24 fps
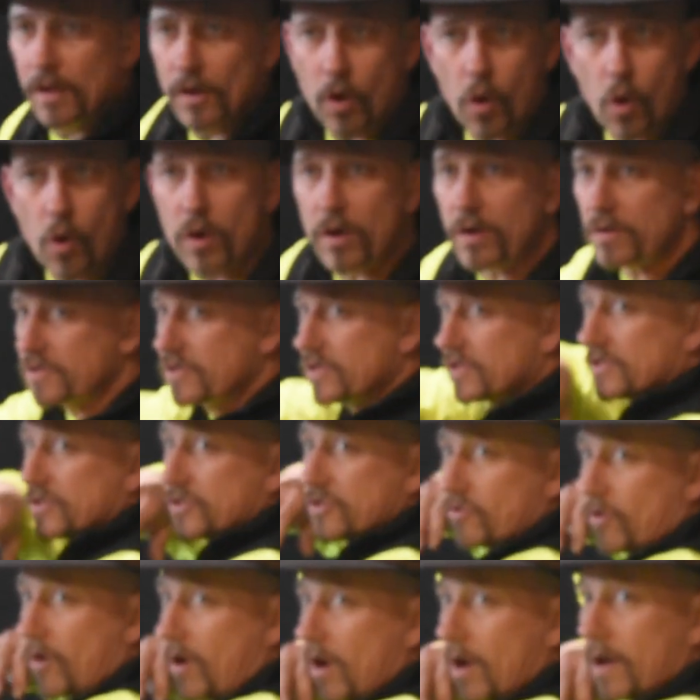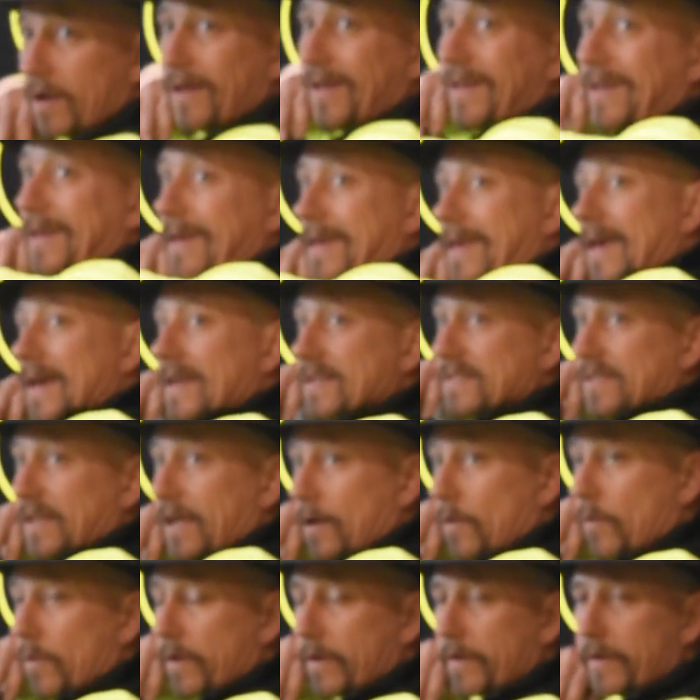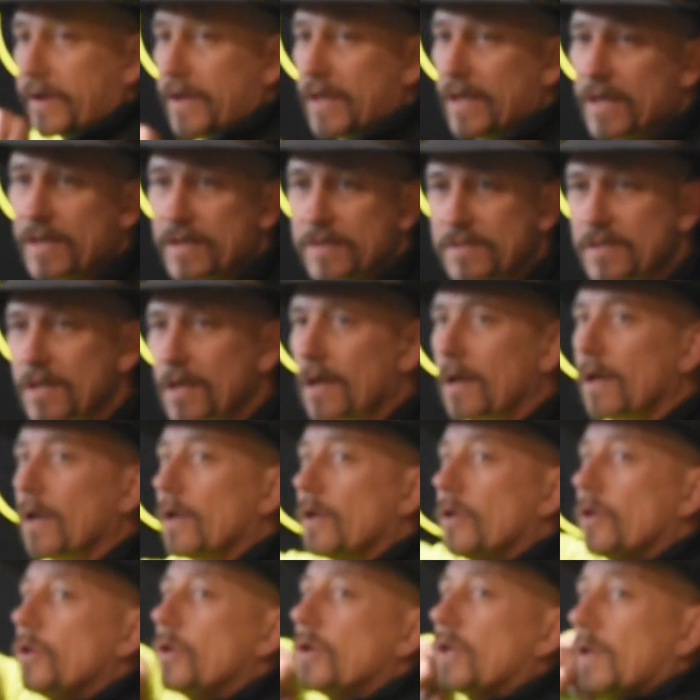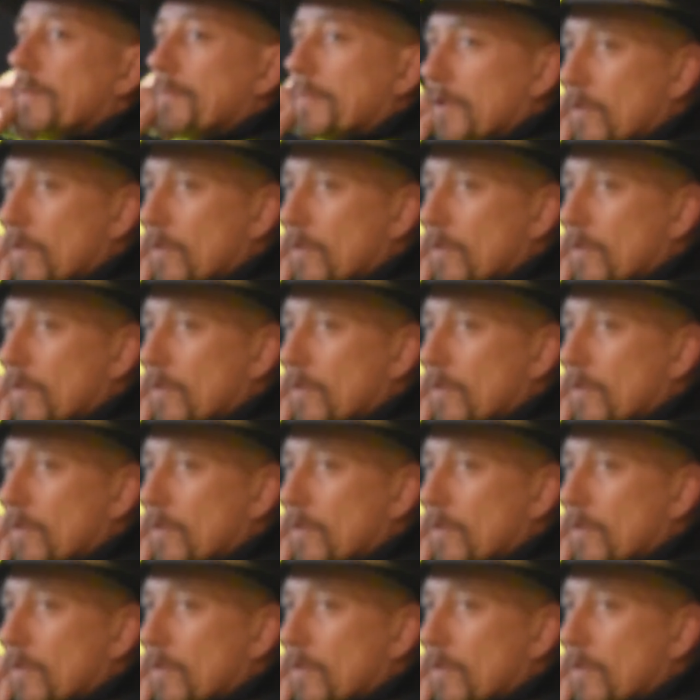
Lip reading: or just drawing and guessing where he is, you can